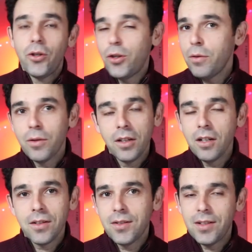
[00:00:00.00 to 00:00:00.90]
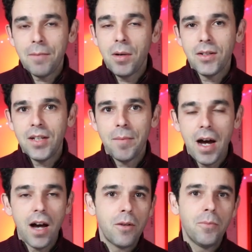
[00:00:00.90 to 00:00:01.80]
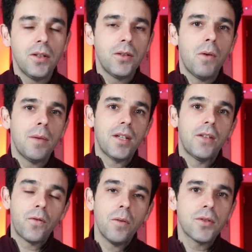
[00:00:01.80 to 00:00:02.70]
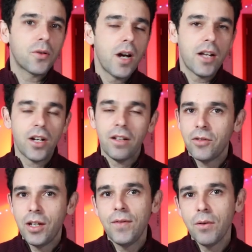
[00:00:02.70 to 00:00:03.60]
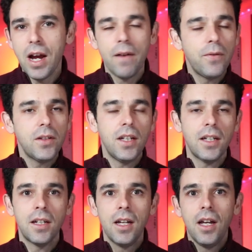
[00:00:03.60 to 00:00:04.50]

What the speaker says: I show you literally step by step how to build a website from scratch. I'll give you everything